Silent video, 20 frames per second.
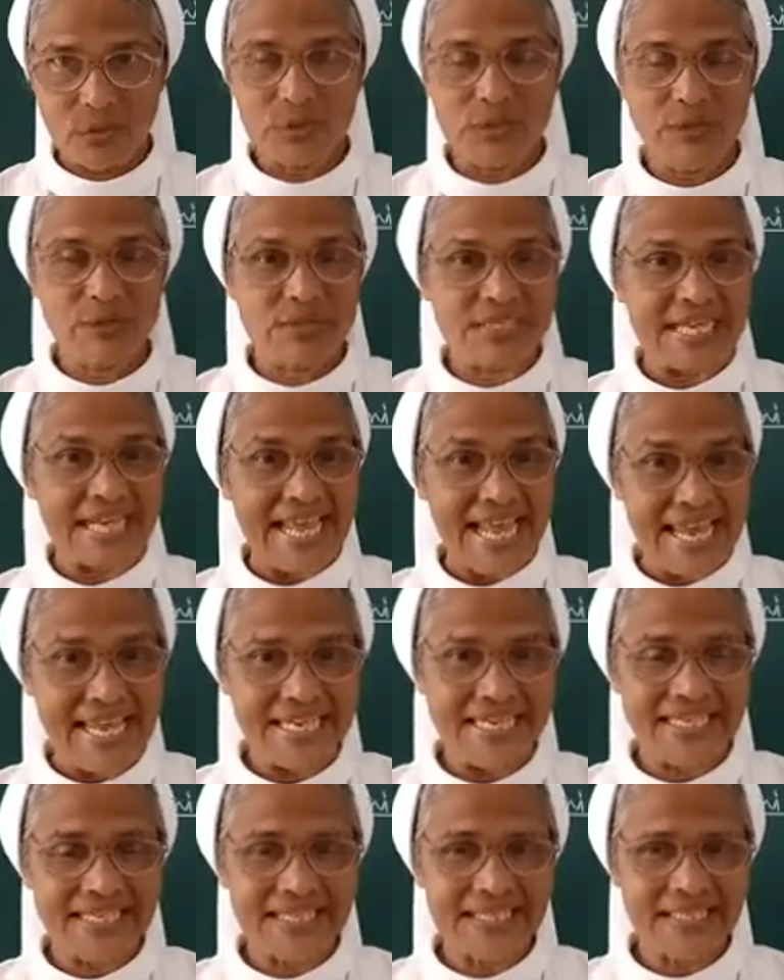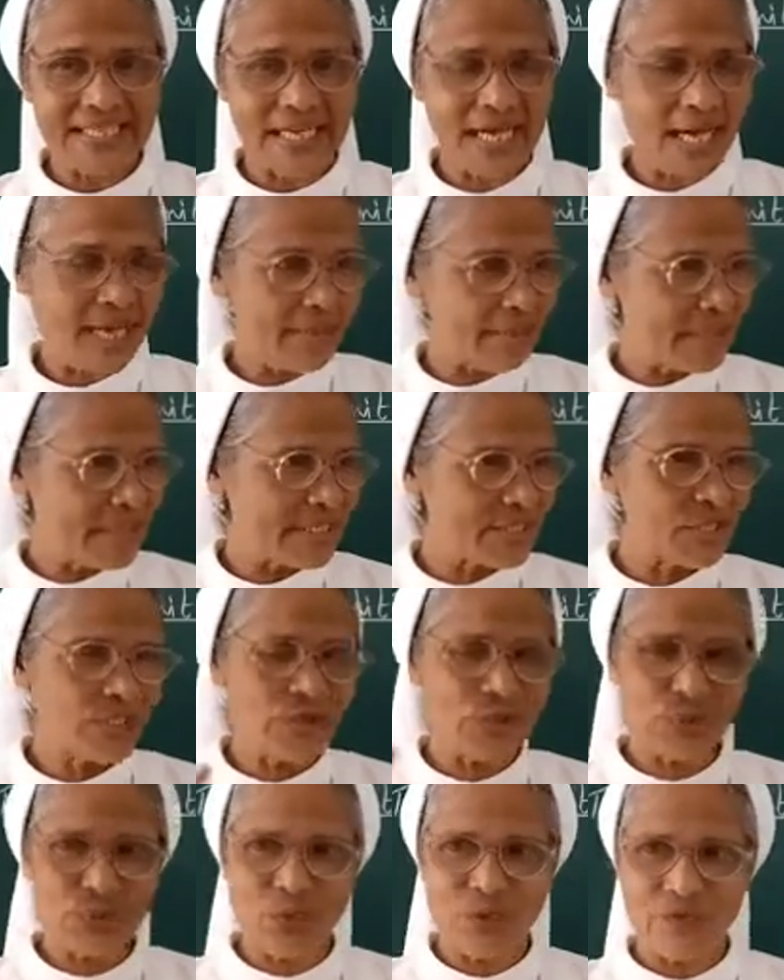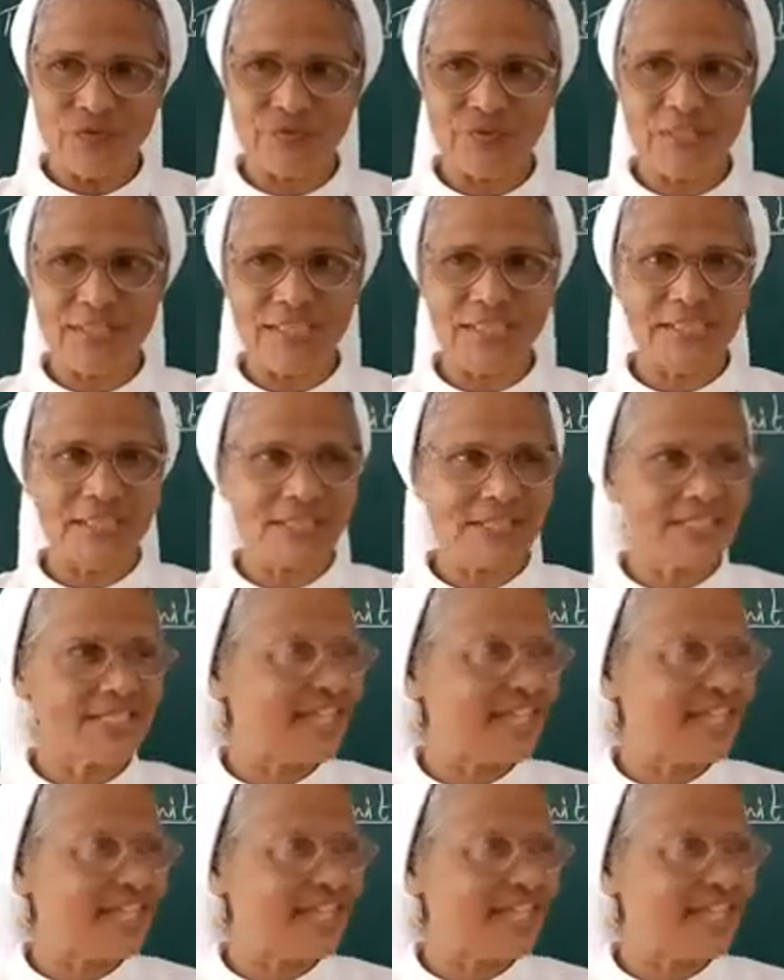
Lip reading: 2008. I met two of the girls.